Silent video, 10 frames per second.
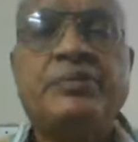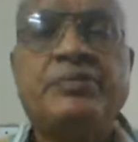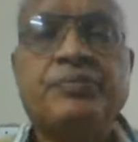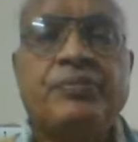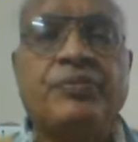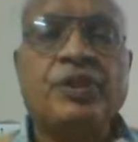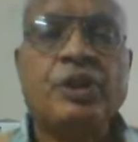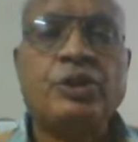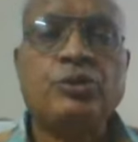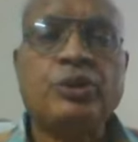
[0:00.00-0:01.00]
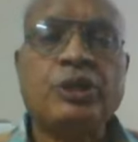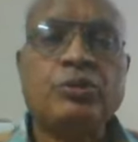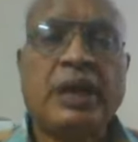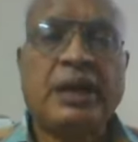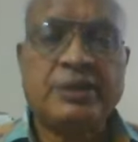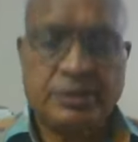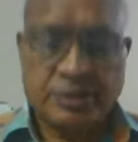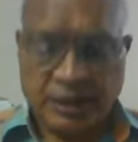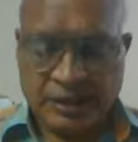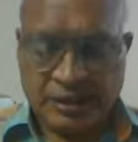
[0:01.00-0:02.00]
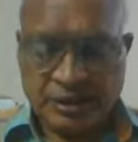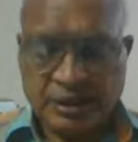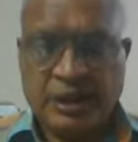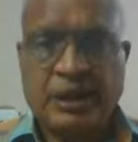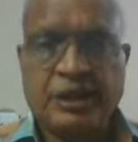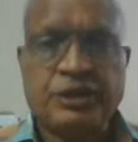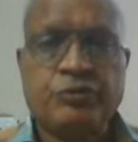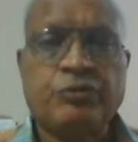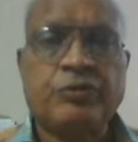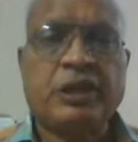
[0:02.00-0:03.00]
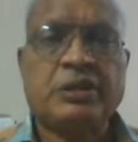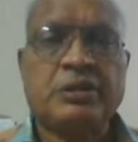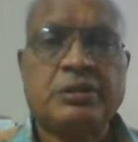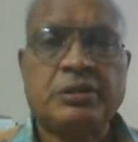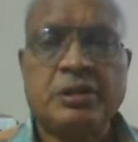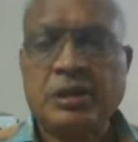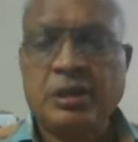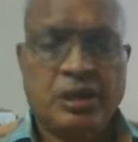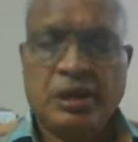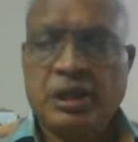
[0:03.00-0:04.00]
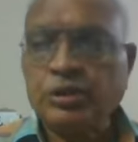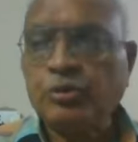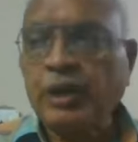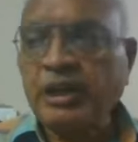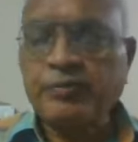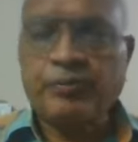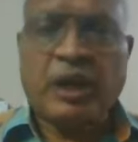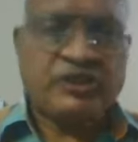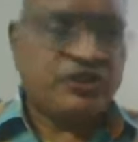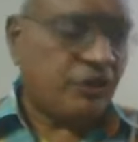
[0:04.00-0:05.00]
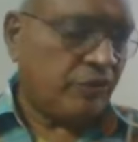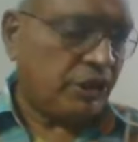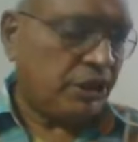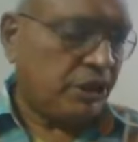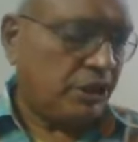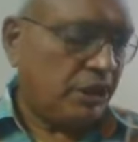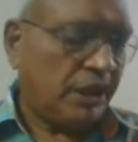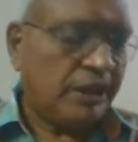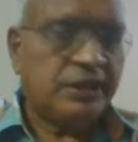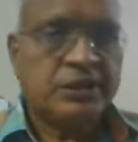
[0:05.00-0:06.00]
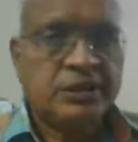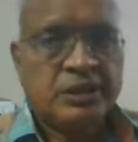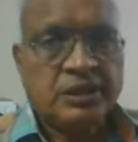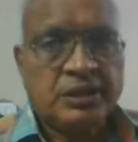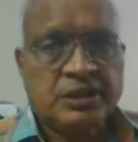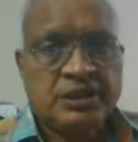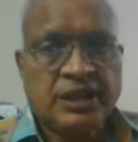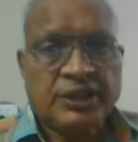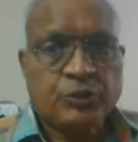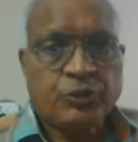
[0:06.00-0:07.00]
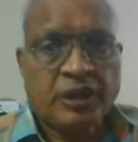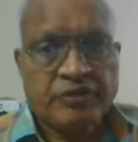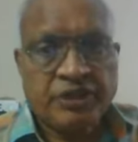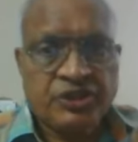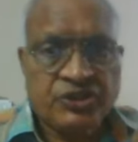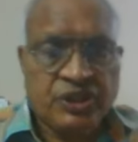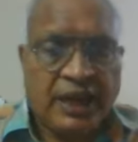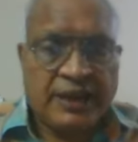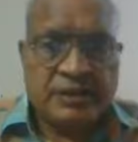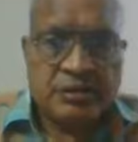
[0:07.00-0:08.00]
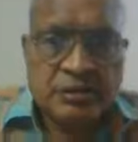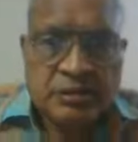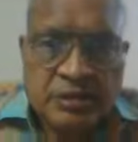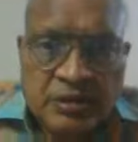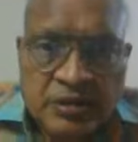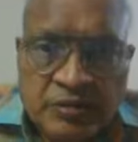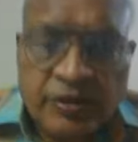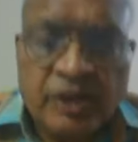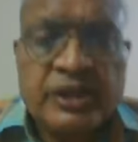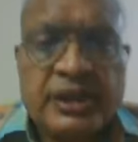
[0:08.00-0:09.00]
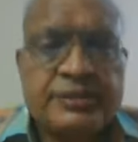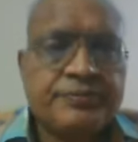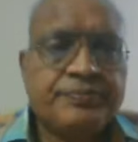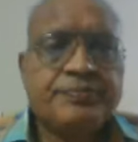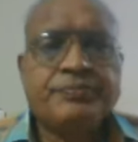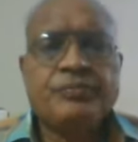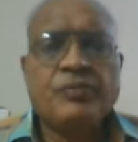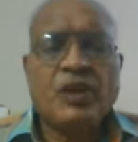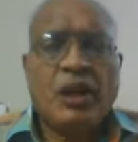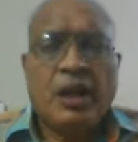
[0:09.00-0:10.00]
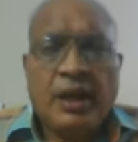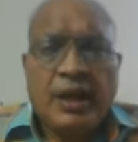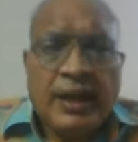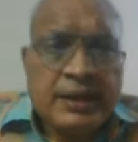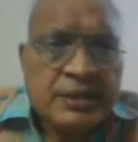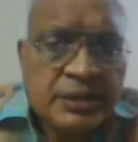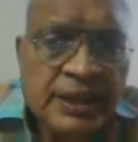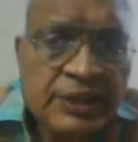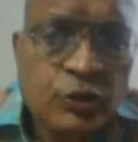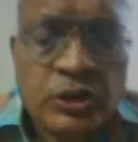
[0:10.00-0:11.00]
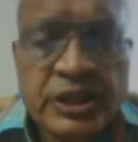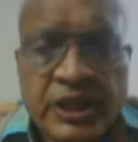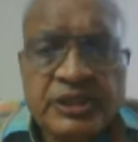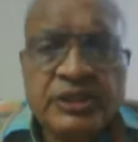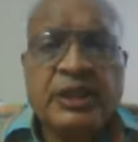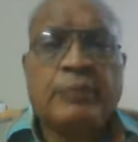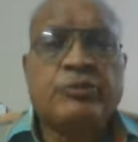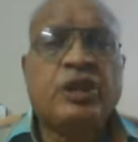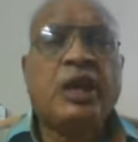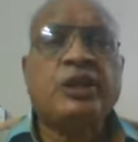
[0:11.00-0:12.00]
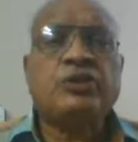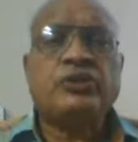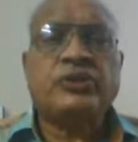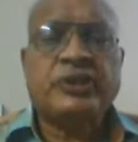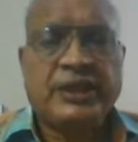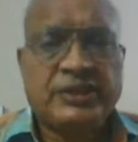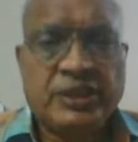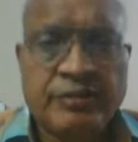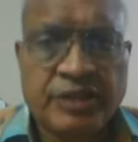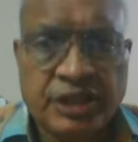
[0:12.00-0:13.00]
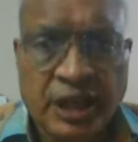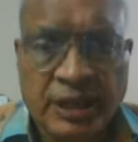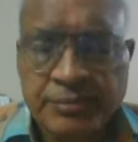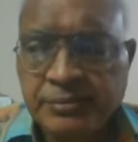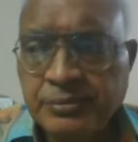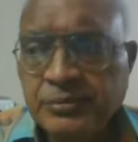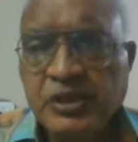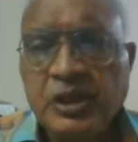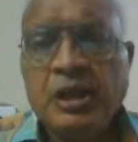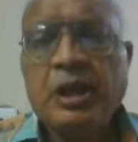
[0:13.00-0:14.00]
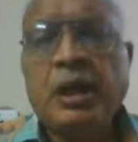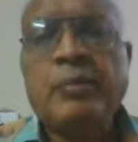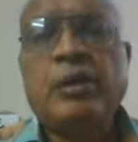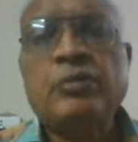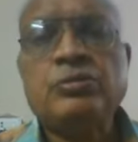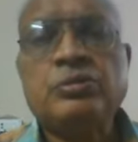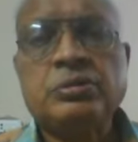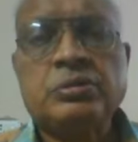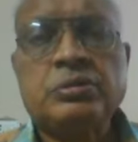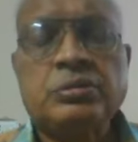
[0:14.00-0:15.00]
deal. You can do that, and it would work. It will work positively, and that's where we stand for that. And that's the only reason I'm trying to stress every time about